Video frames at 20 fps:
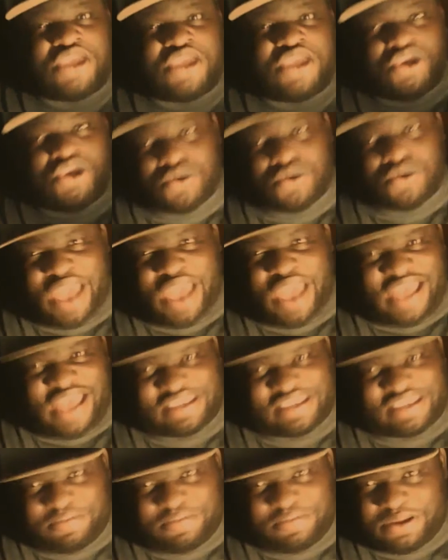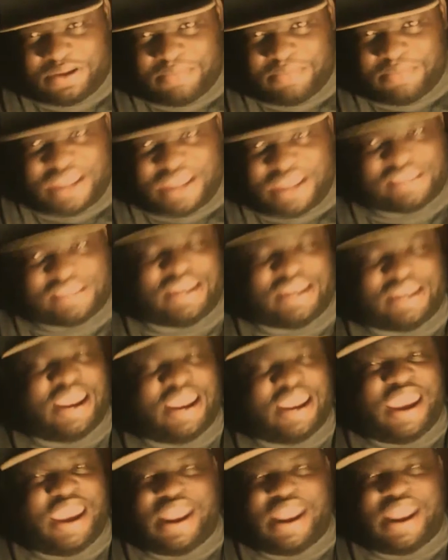You guys have been amazing,
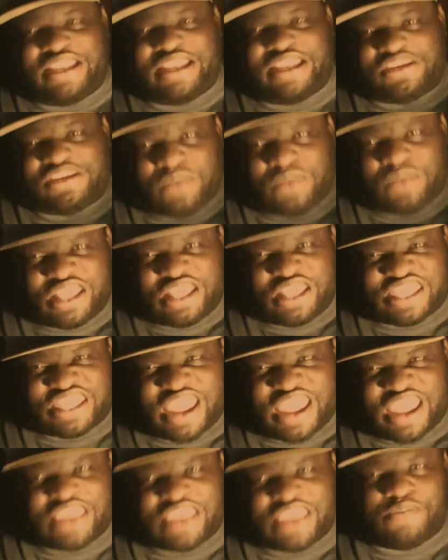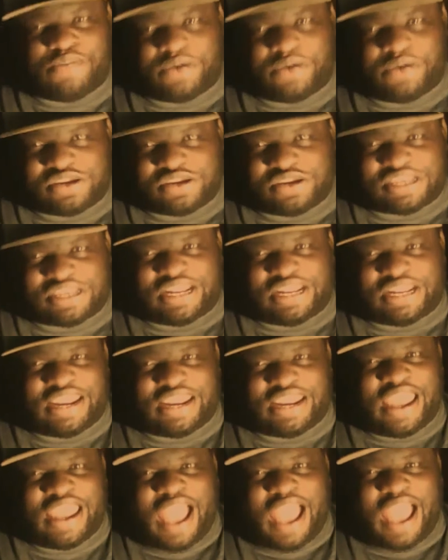and I just want to thank you personally.
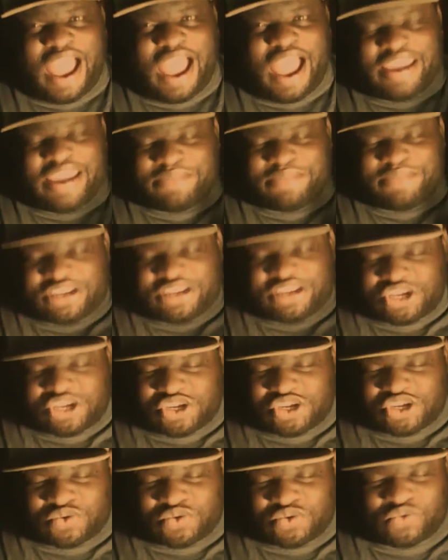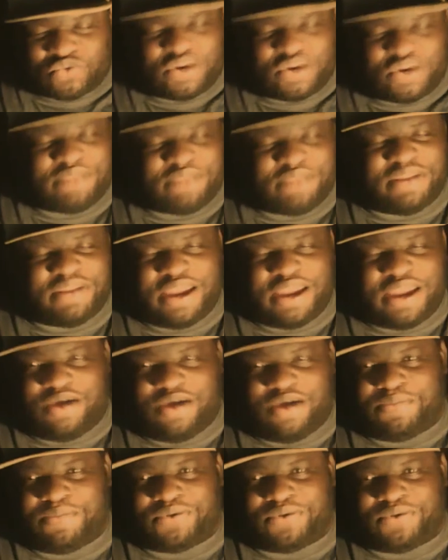I am extremely
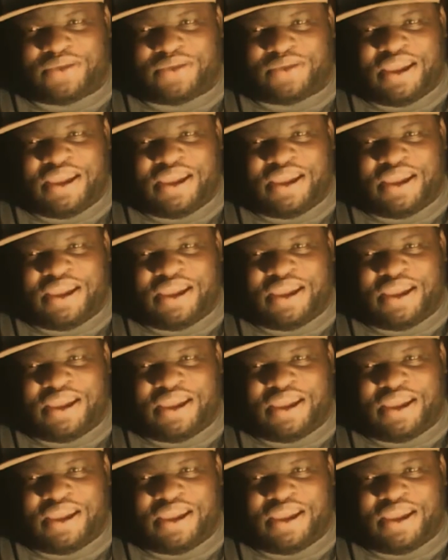humbled